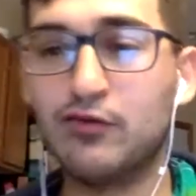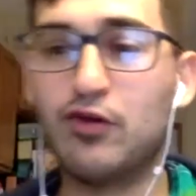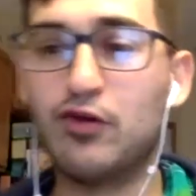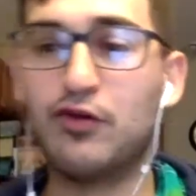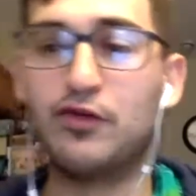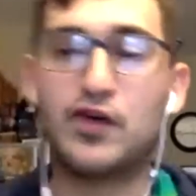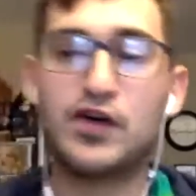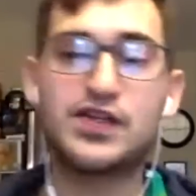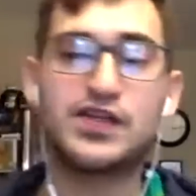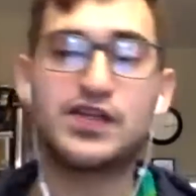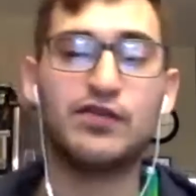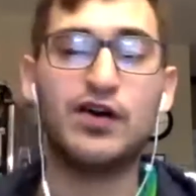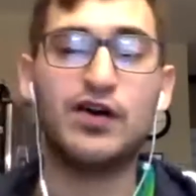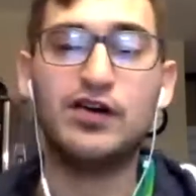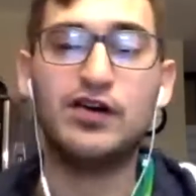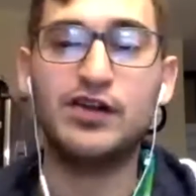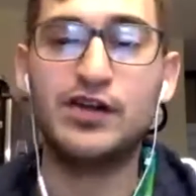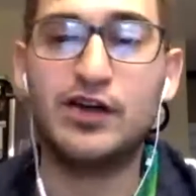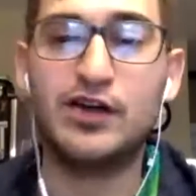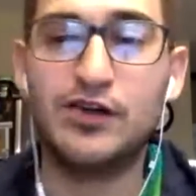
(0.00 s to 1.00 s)
Well, first of all,
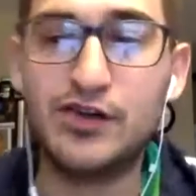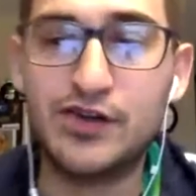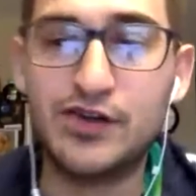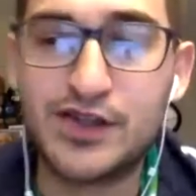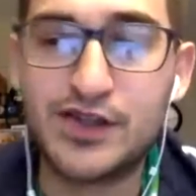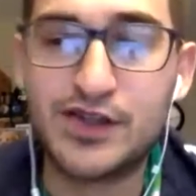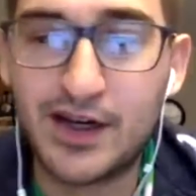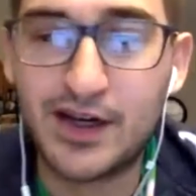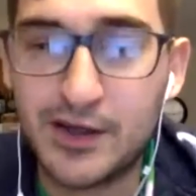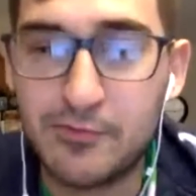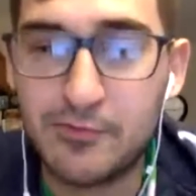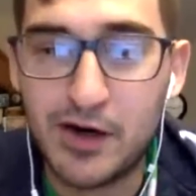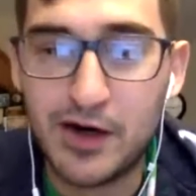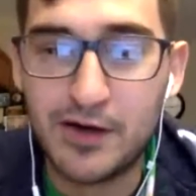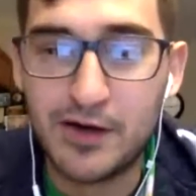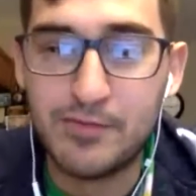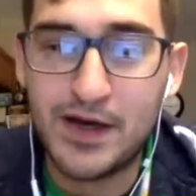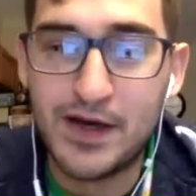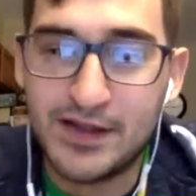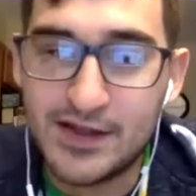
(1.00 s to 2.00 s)
you know, you're talking
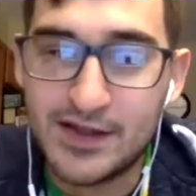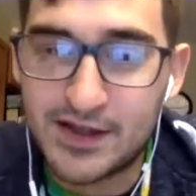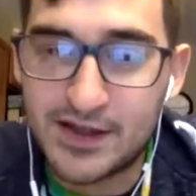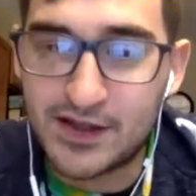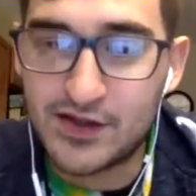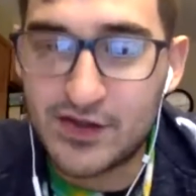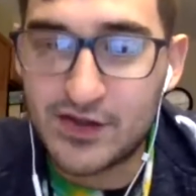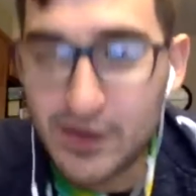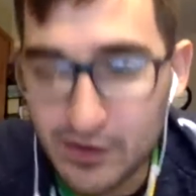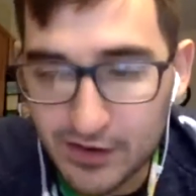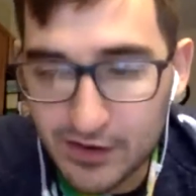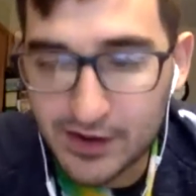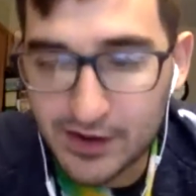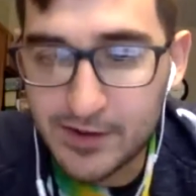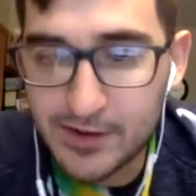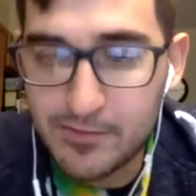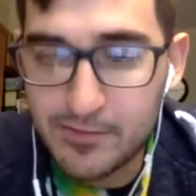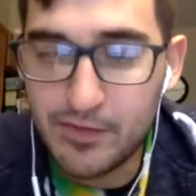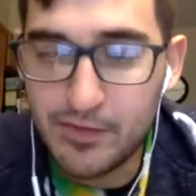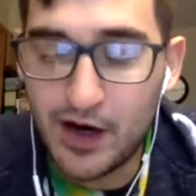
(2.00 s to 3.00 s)
about Mendes
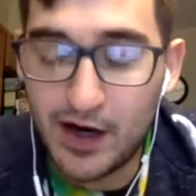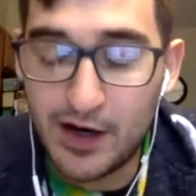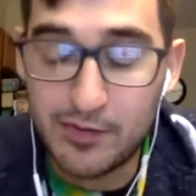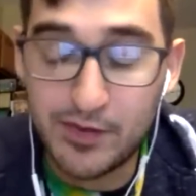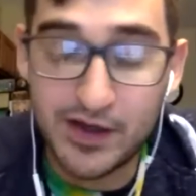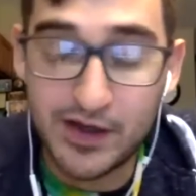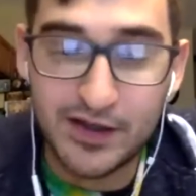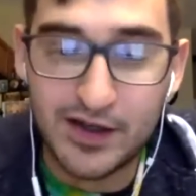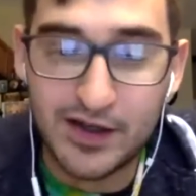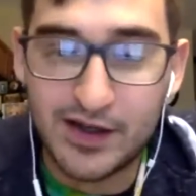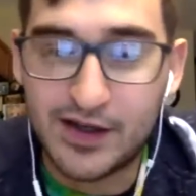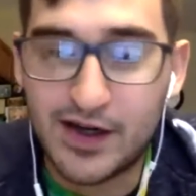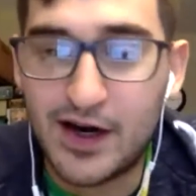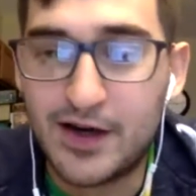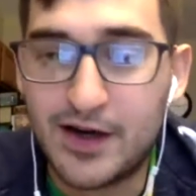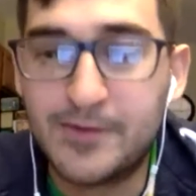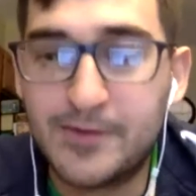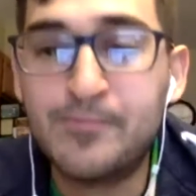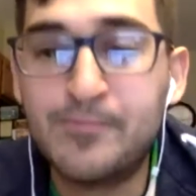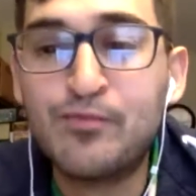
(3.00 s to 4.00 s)
controlling.
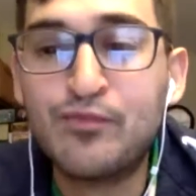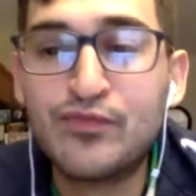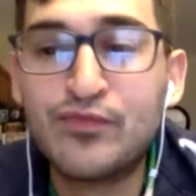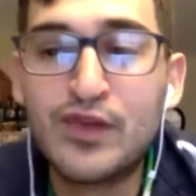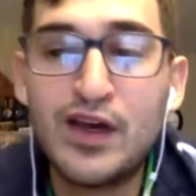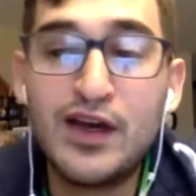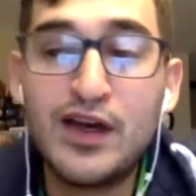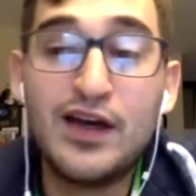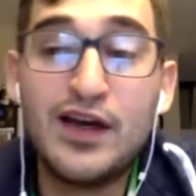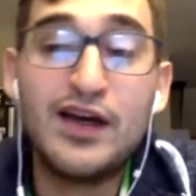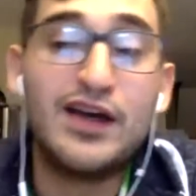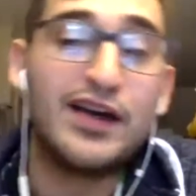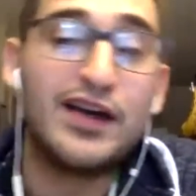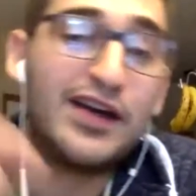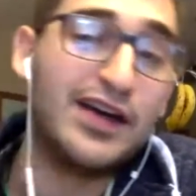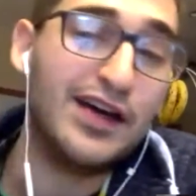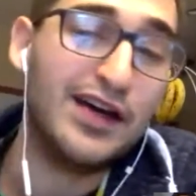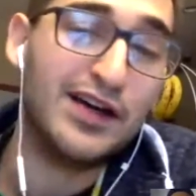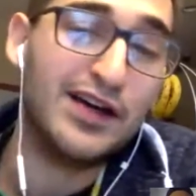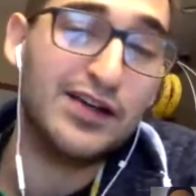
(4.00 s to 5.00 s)
Conor.
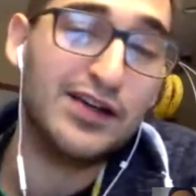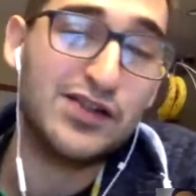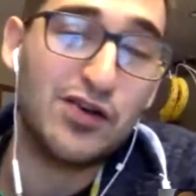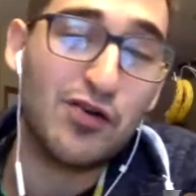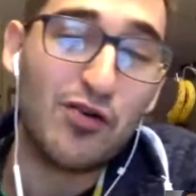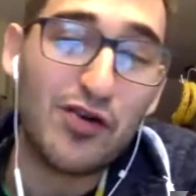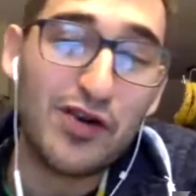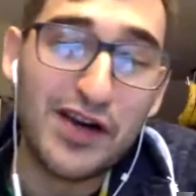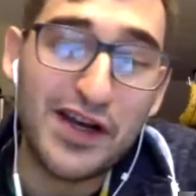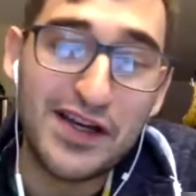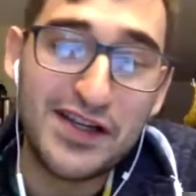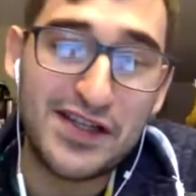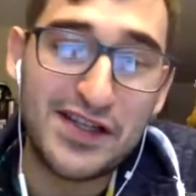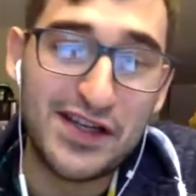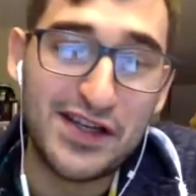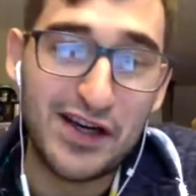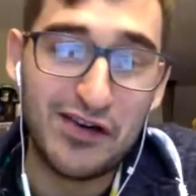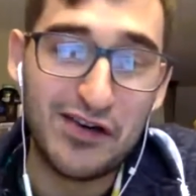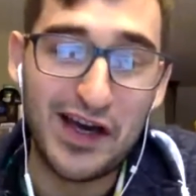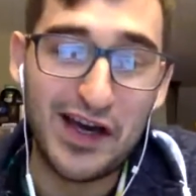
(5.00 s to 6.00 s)
He had a torn
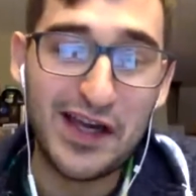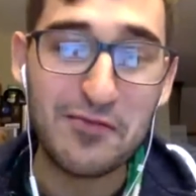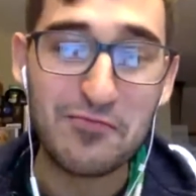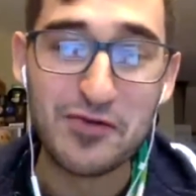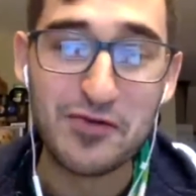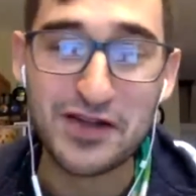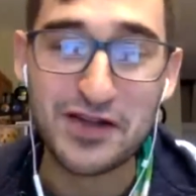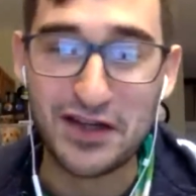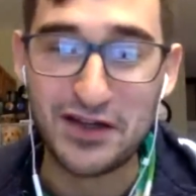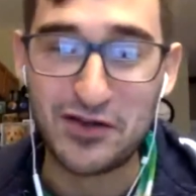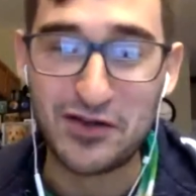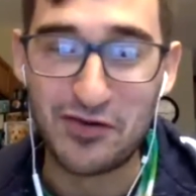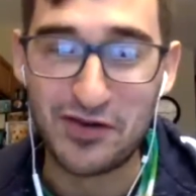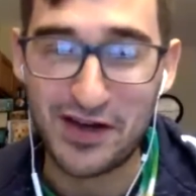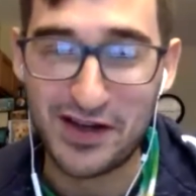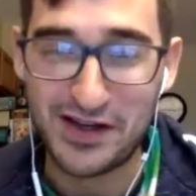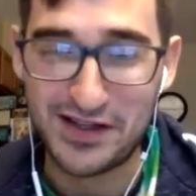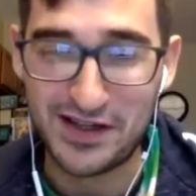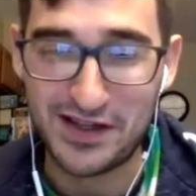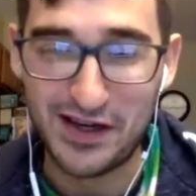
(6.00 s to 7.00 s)
ACL, 80% torn
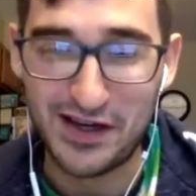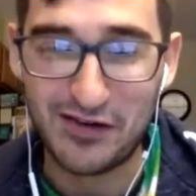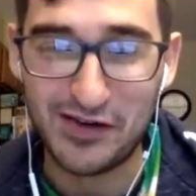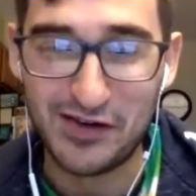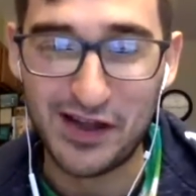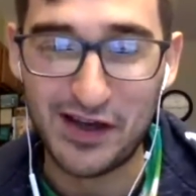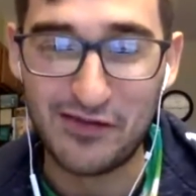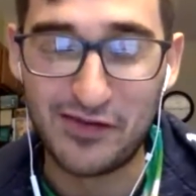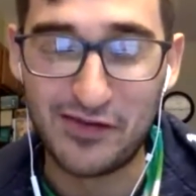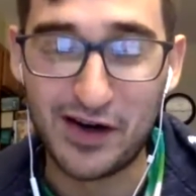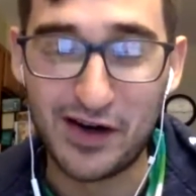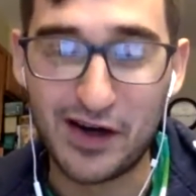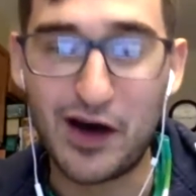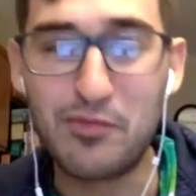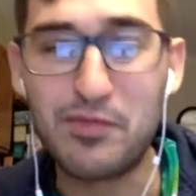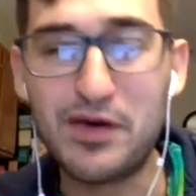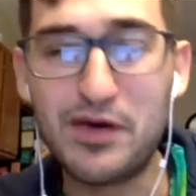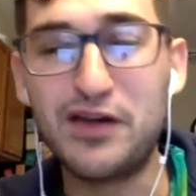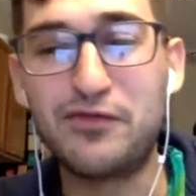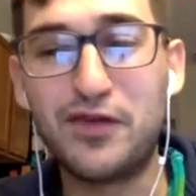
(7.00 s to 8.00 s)
ACL in that fight. How
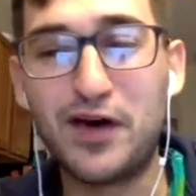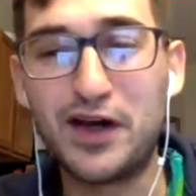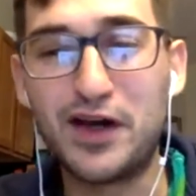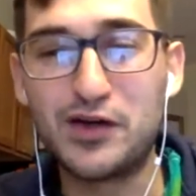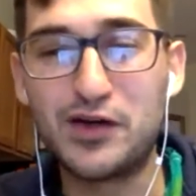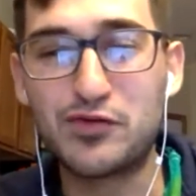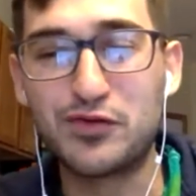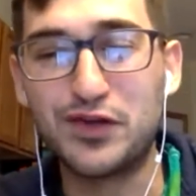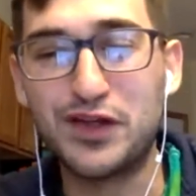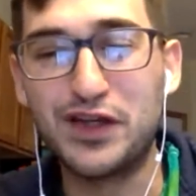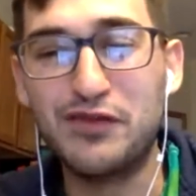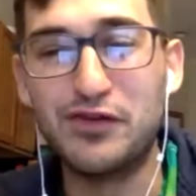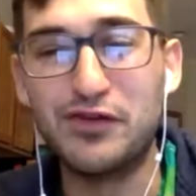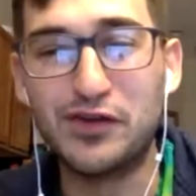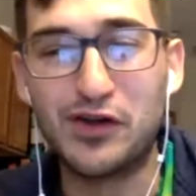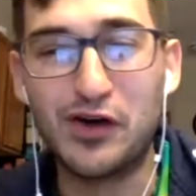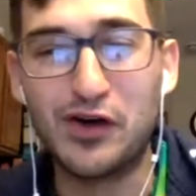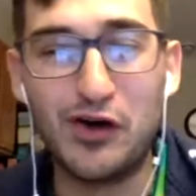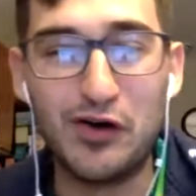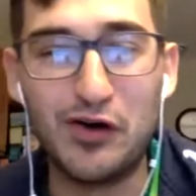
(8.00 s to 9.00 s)
many fighters would even
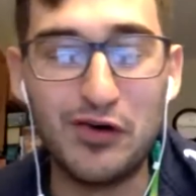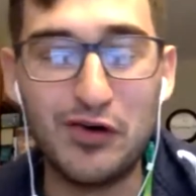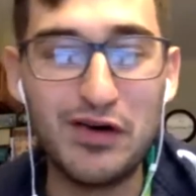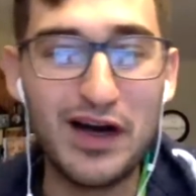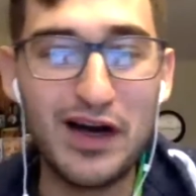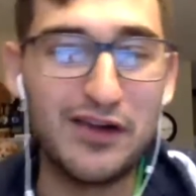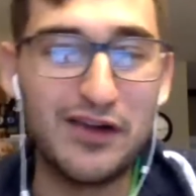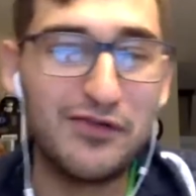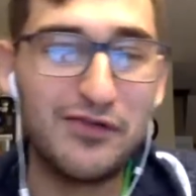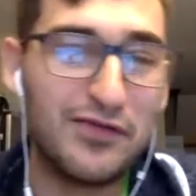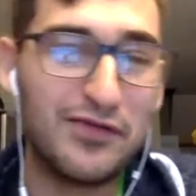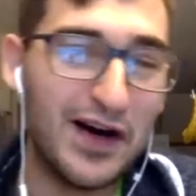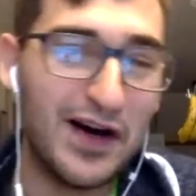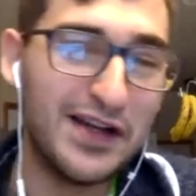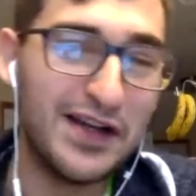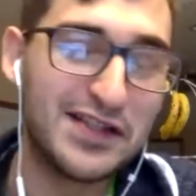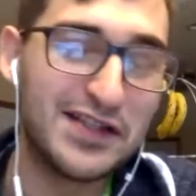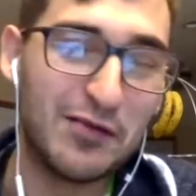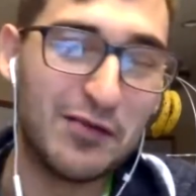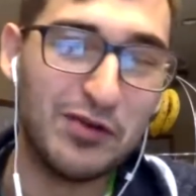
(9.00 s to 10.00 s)
go and
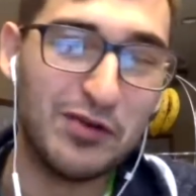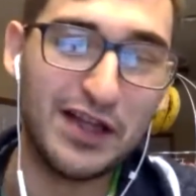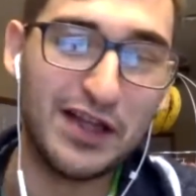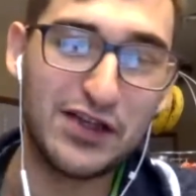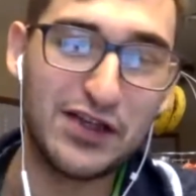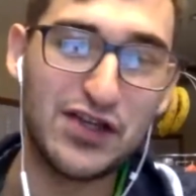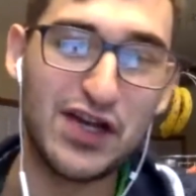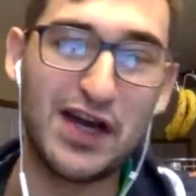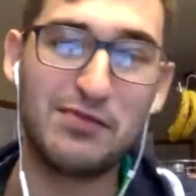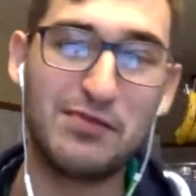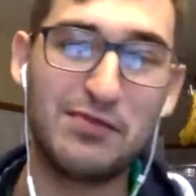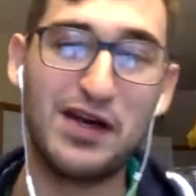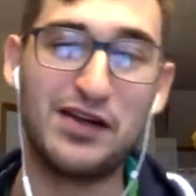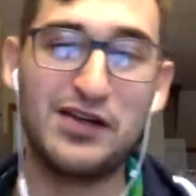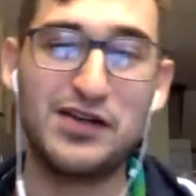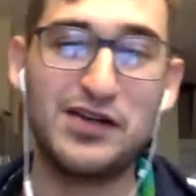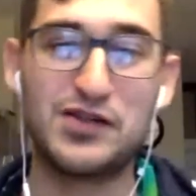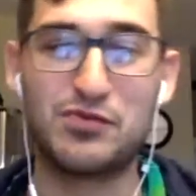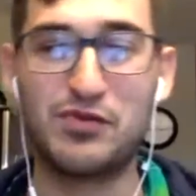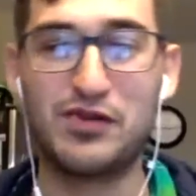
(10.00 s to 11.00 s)
fight someone like Chad
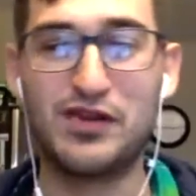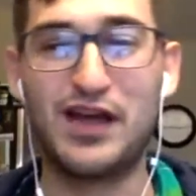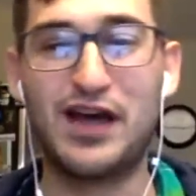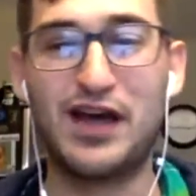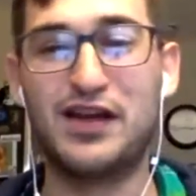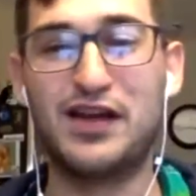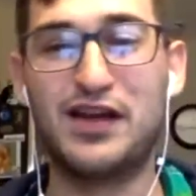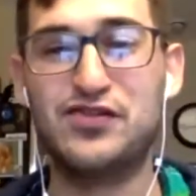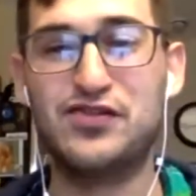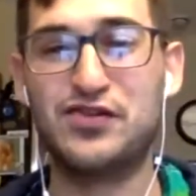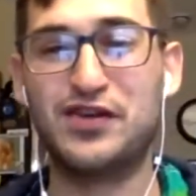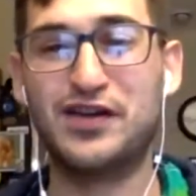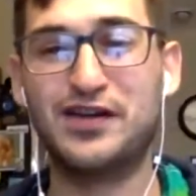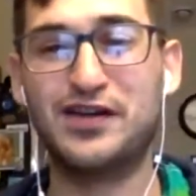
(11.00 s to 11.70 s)
Mendes with that injury?